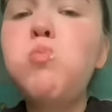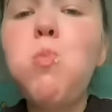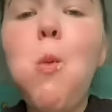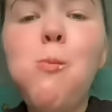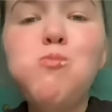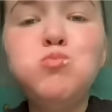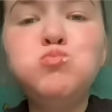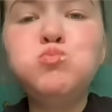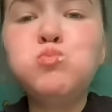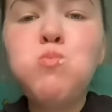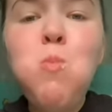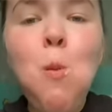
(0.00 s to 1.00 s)

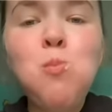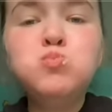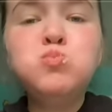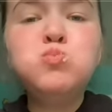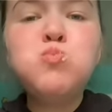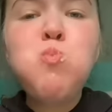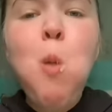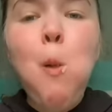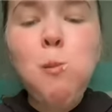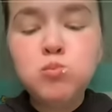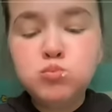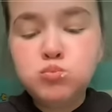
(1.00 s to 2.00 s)

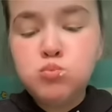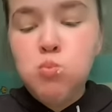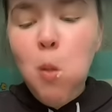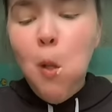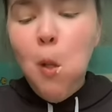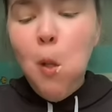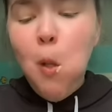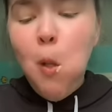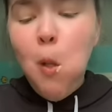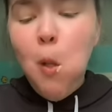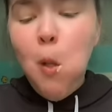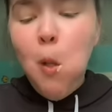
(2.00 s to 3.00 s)

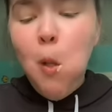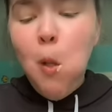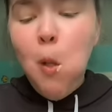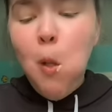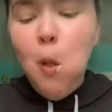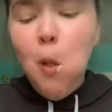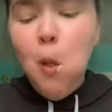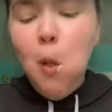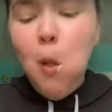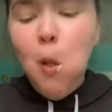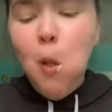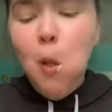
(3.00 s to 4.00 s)

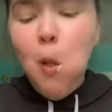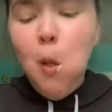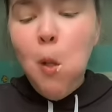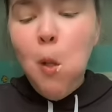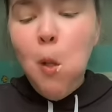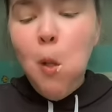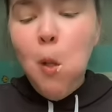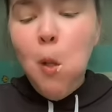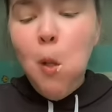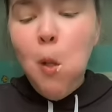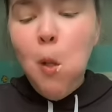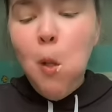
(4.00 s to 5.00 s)

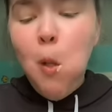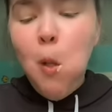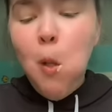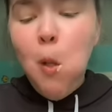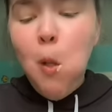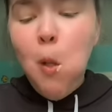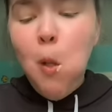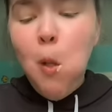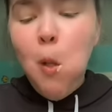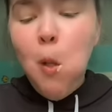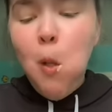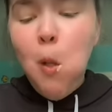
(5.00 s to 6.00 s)

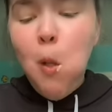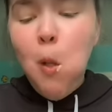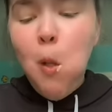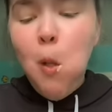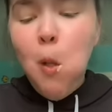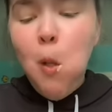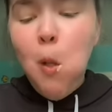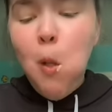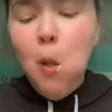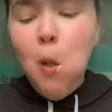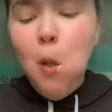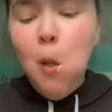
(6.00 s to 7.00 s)

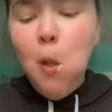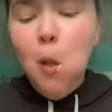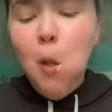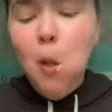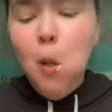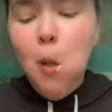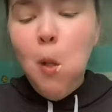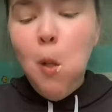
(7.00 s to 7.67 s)
No words are spoken by the person on screen.